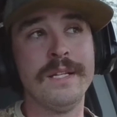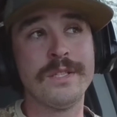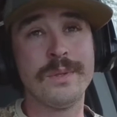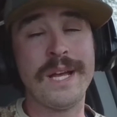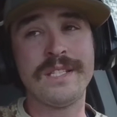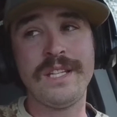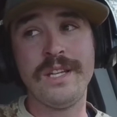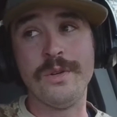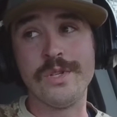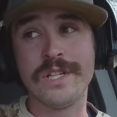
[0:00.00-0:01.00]
So that's
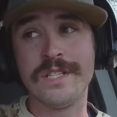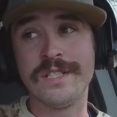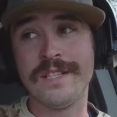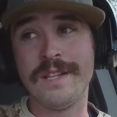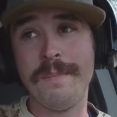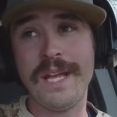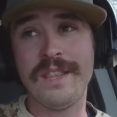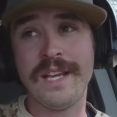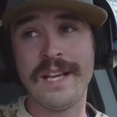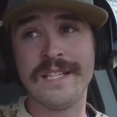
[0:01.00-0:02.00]
huge, because the main
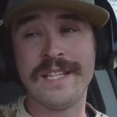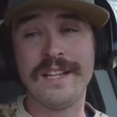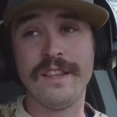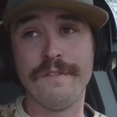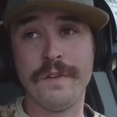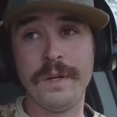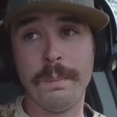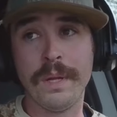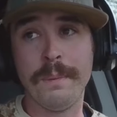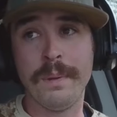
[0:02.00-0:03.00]
thing is getting the
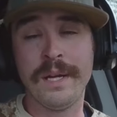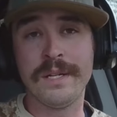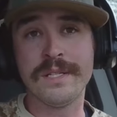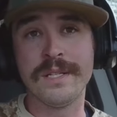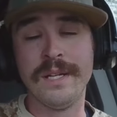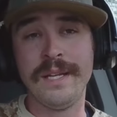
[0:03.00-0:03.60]
free-to-play players